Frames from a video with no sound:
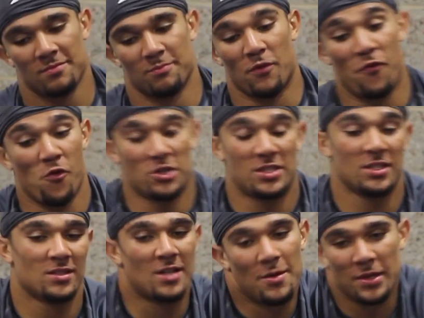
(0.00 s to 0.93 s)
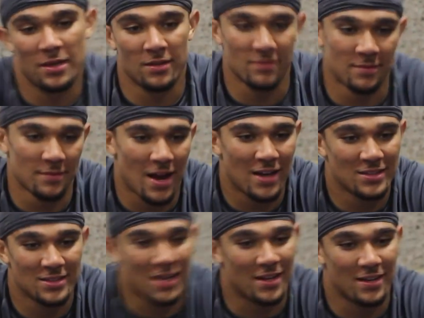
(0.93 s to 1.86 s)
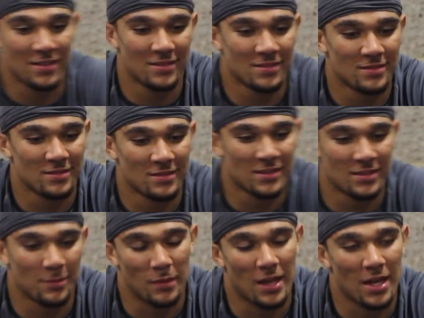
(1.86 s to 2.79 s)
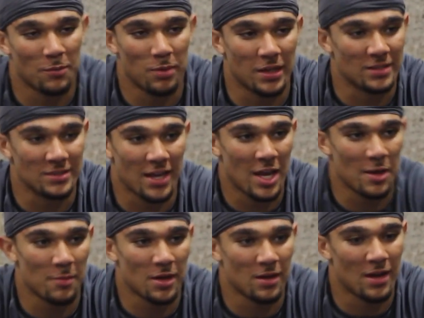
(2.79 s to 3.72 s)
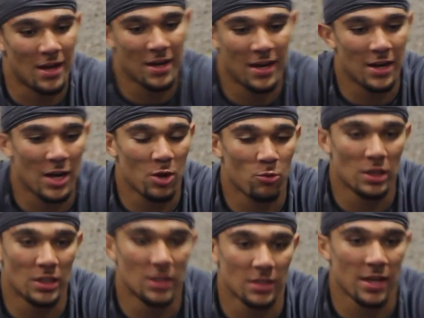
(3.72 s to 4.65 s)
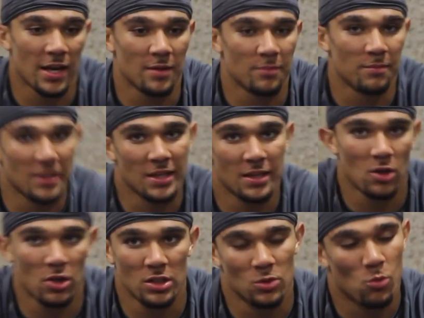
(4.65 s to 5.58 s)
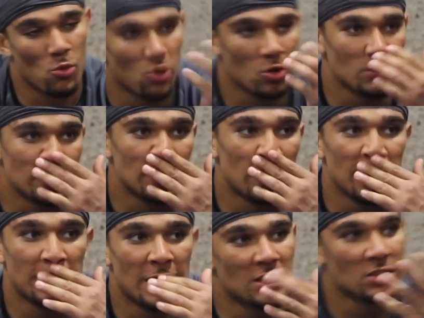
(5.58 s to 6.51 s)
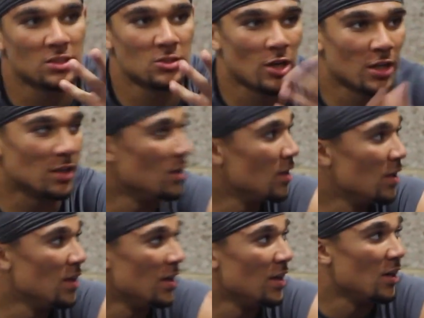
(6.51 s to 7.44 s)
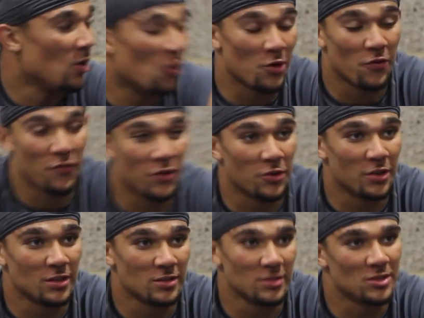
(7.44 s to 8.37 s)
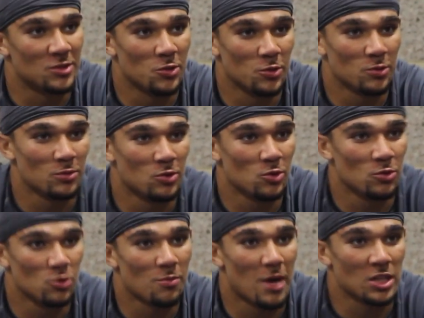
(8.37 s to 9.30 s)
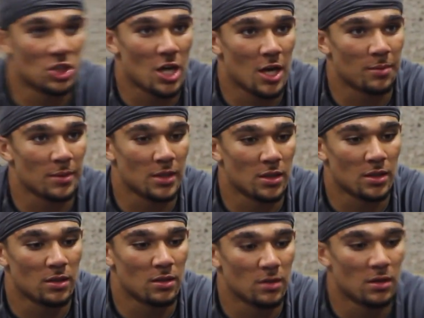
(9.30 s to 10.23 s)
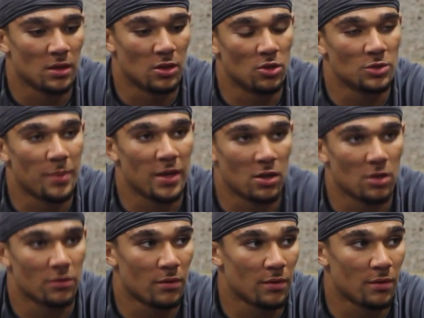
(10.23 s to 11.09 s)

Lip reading: Before season, I mean, I just kind of, I'm glad I played this game. I don't really look at me getting all these awards and all this. I just try to go on the field and just do my job, and you know, it's paying off.